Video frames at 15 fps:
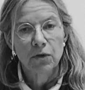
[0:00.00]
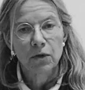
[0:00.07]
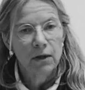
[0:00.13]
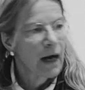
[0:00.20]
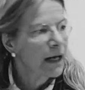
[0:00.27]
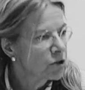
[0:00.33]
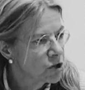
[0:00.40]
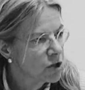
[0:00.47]

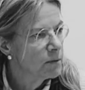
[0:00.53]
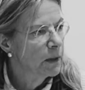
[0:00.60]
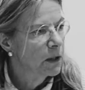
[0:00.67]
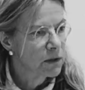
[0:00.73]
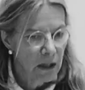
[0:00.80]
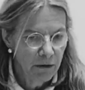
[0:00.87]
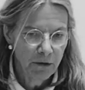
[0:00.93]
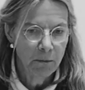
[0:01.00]
crashes,
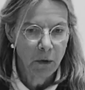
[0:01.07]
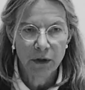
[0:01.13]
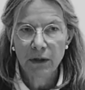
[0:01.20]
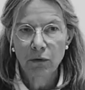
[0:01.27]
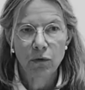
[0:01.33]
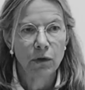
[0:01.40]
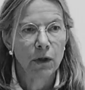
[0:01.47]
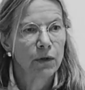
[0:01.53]
because everybody
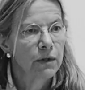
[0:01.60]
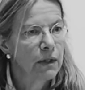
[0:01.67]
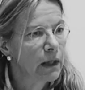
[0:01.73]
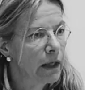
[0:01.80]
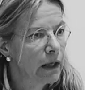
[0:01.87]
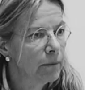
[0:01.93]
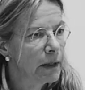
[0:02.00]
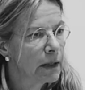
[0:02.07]
who knows a
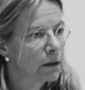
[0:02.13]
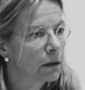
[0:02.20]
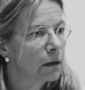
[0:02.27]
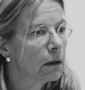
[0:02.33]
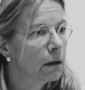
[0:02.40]
little bit